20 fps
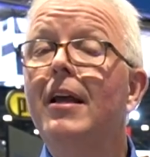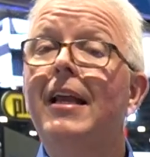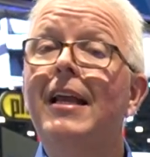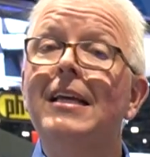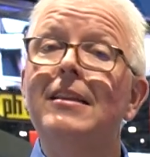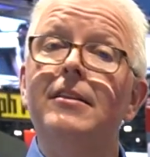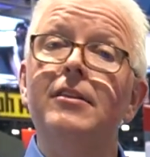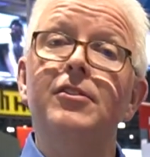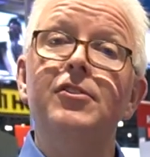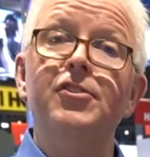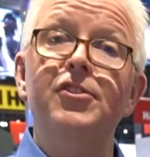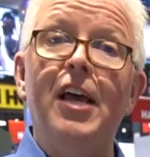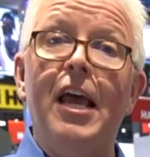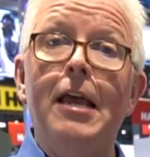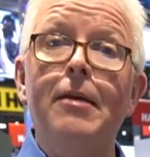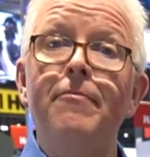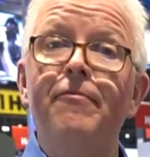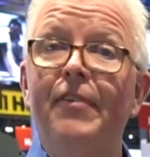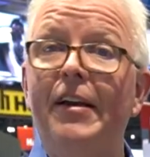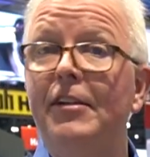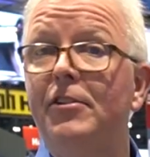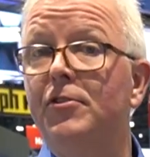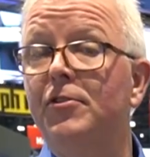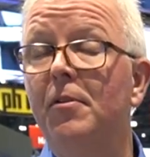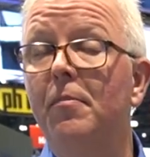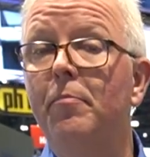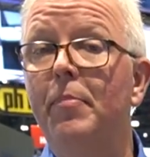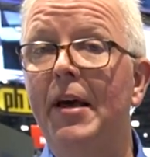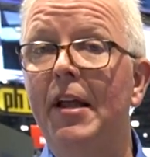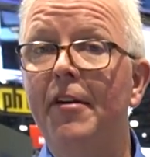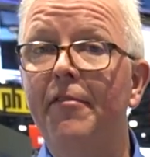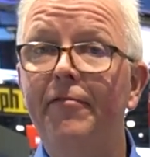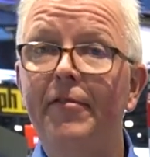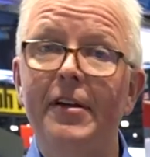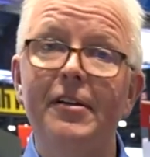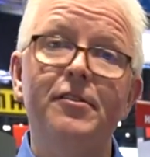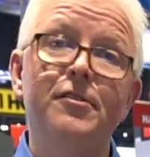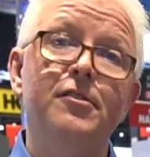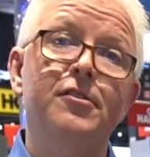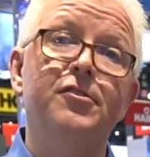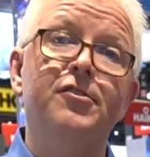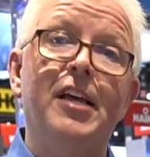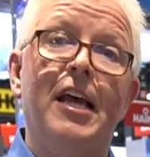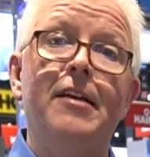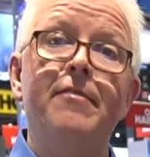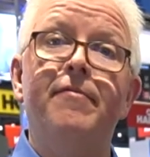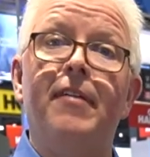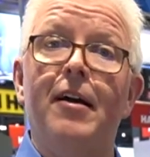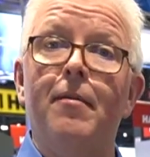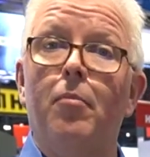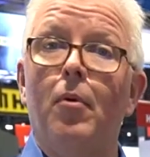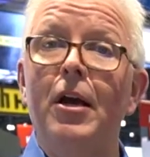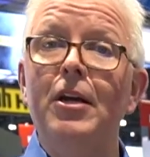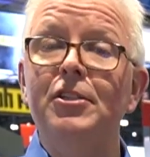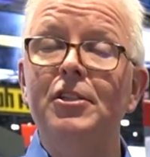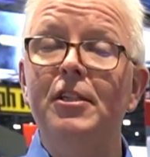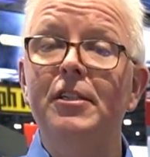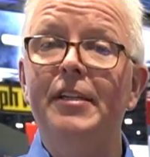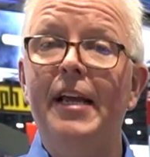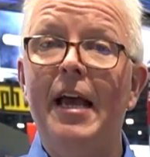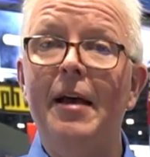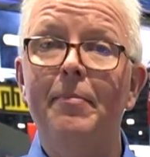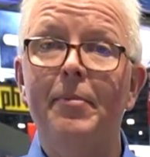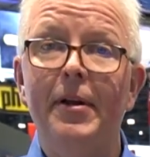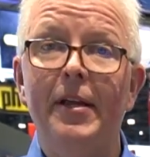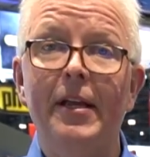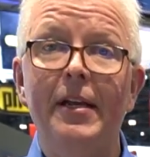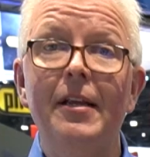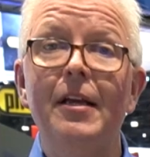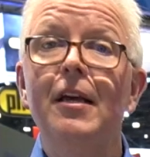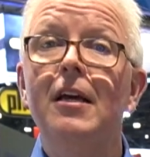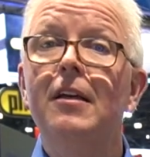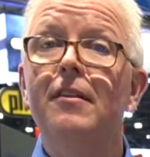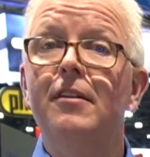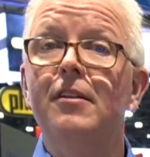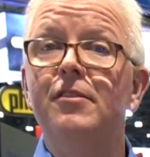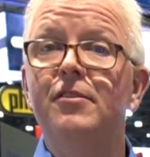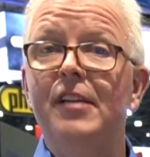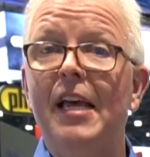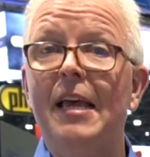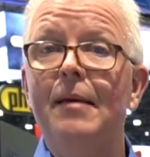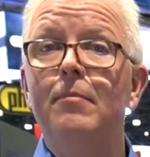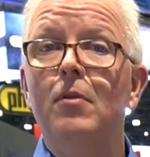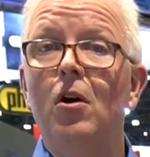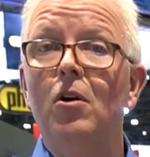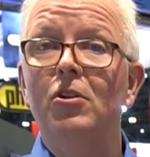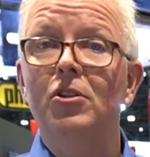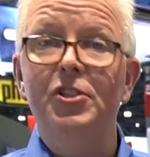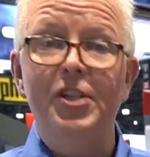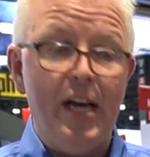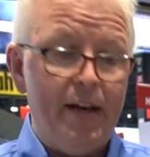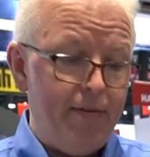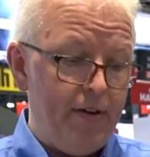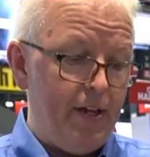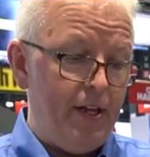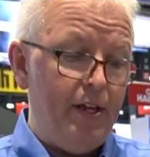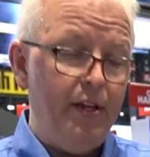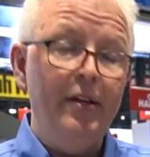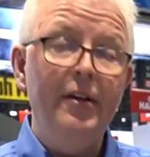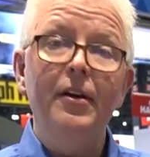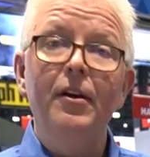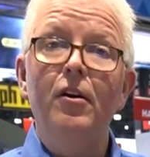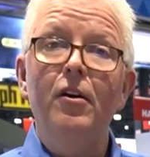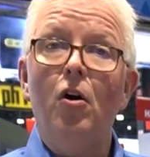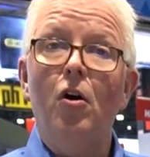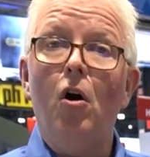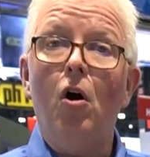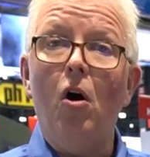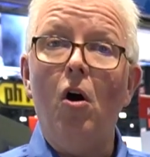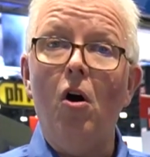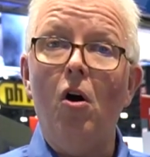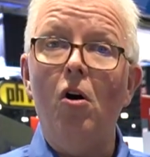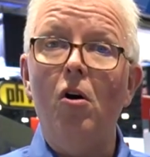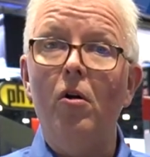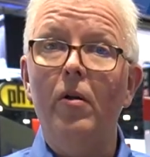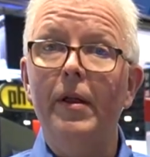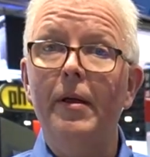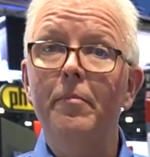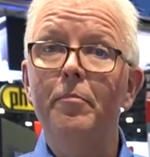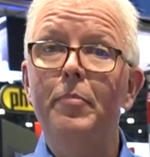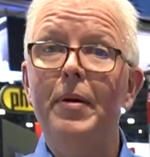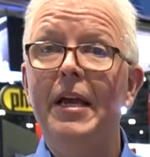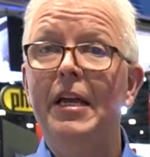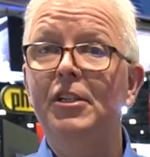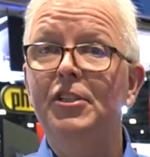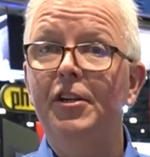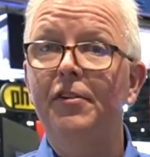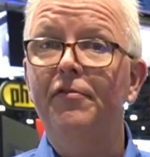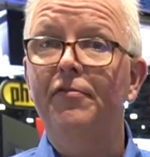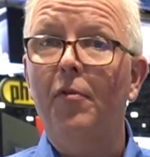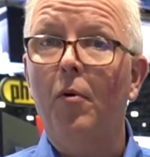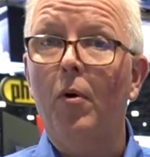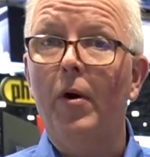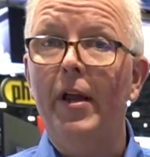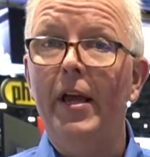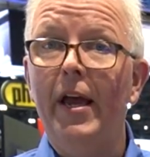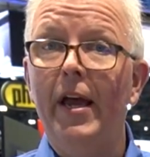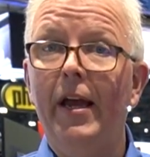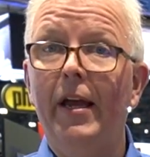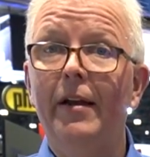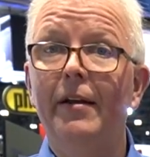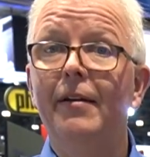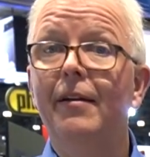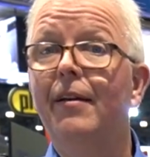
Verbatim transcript: Get the same features and benefits, the same vibration dampening, the same longevity, all in PG-48.